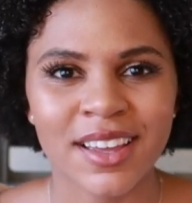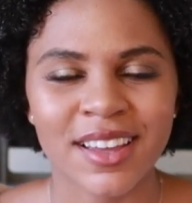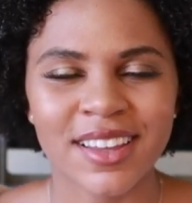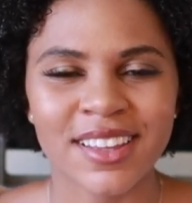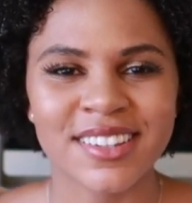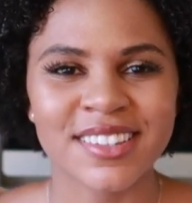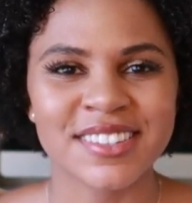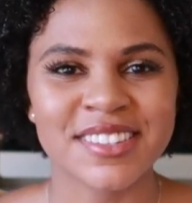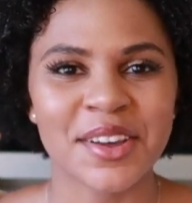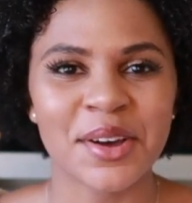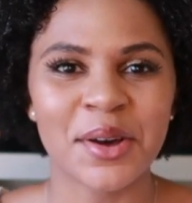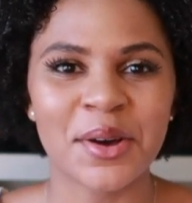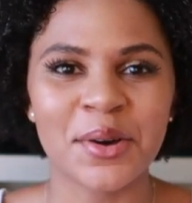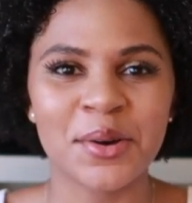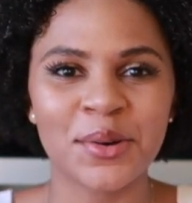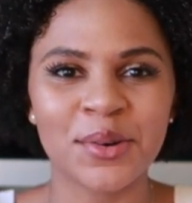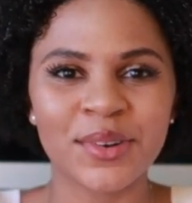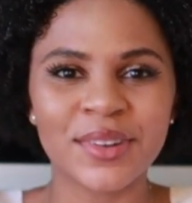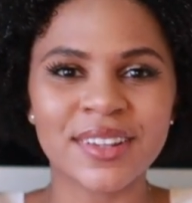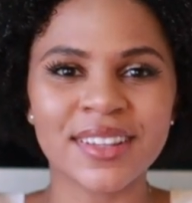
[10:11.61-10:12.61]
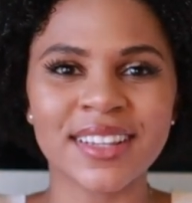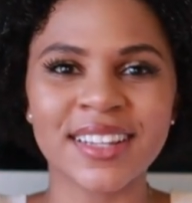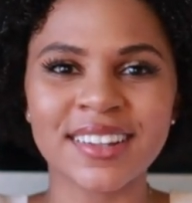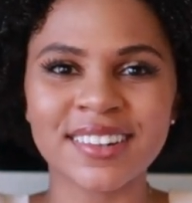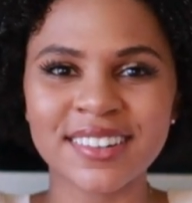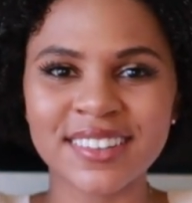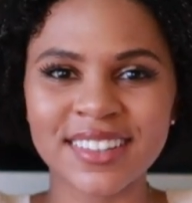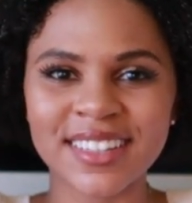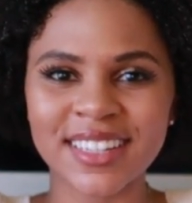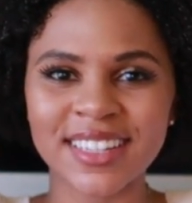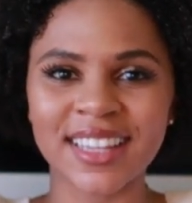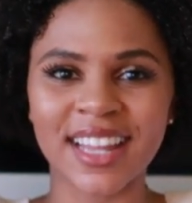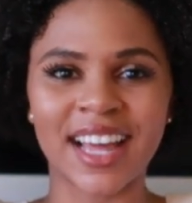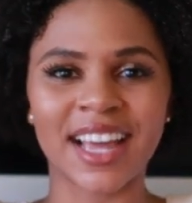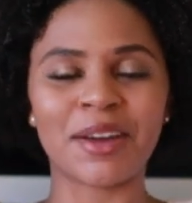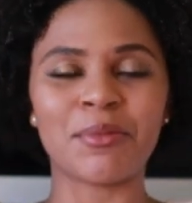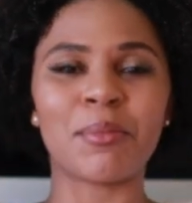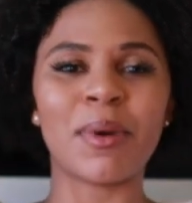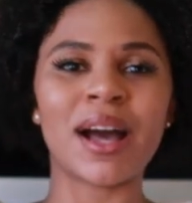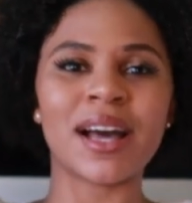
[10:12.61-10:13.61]
And so literally
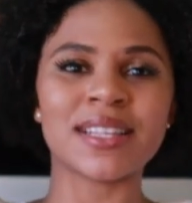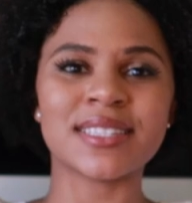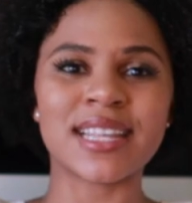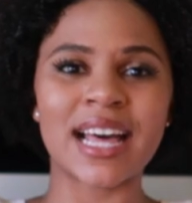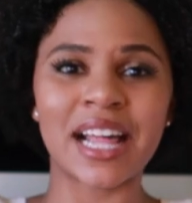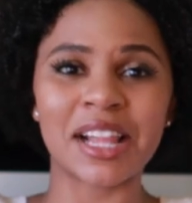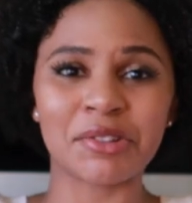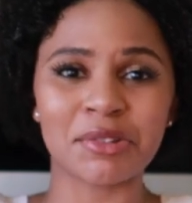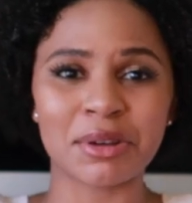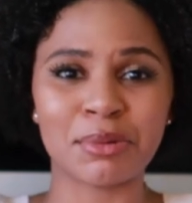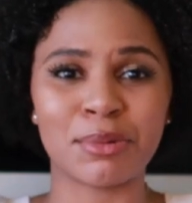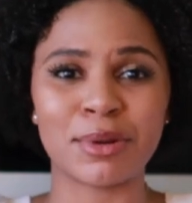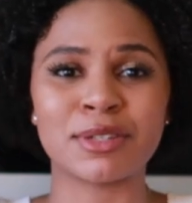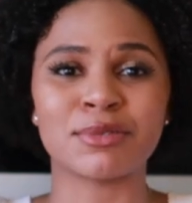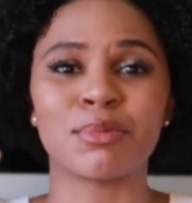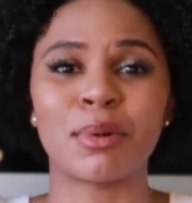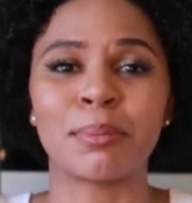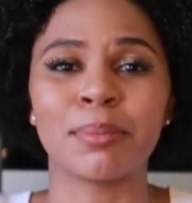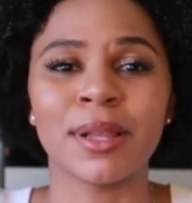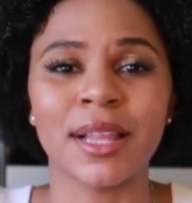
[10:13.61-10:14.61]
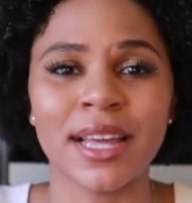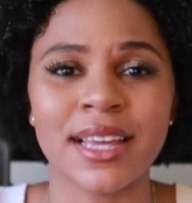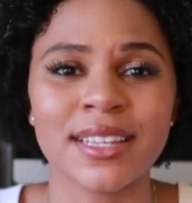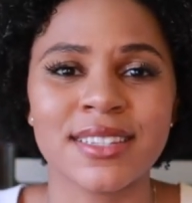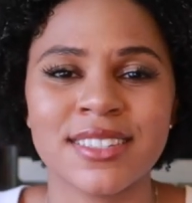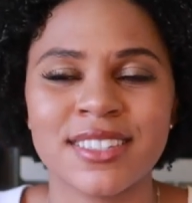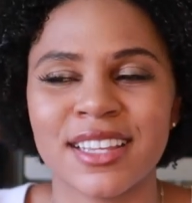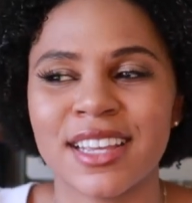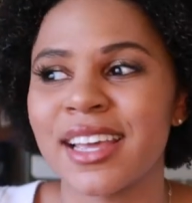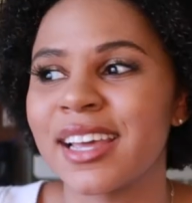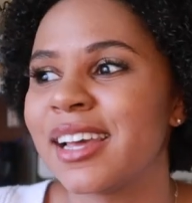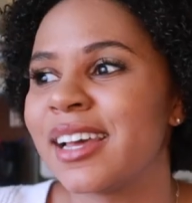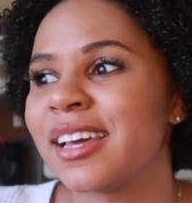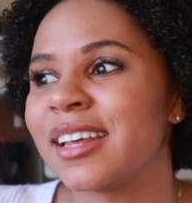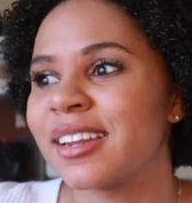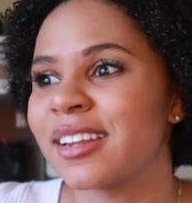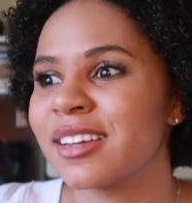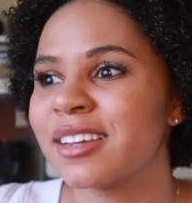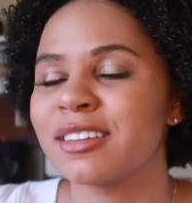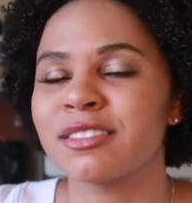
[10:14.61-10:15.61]
like my salary was replaced
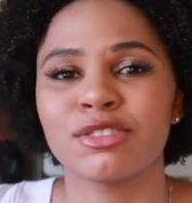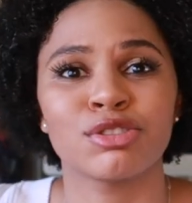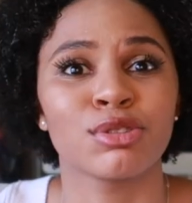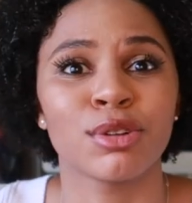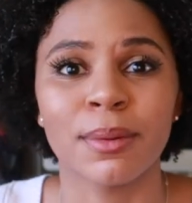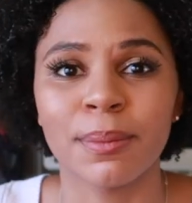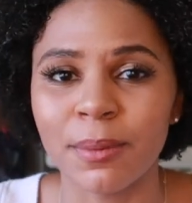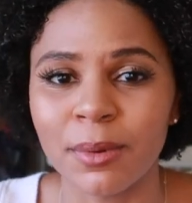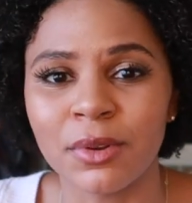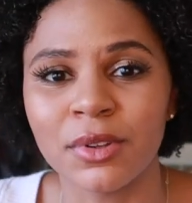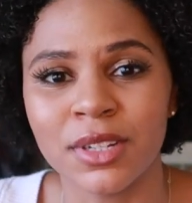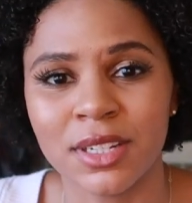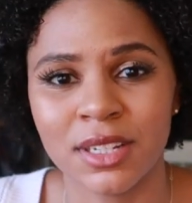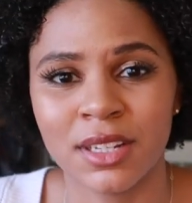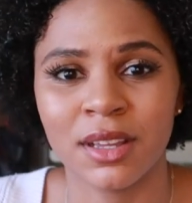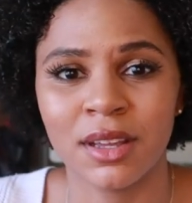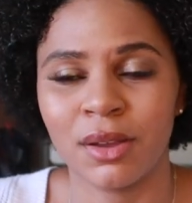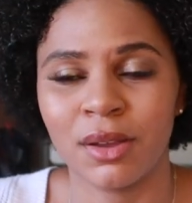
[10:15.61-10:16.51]
and tripled